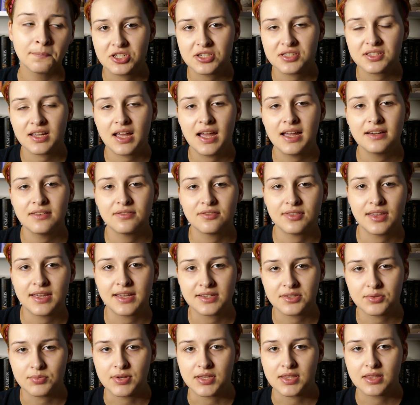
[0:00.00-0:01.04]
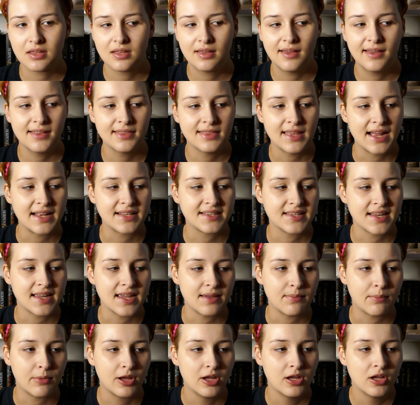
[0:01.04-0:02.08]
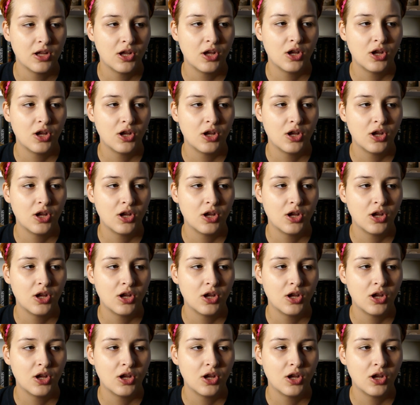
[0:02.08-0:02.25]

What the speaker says: Just kind of things with that same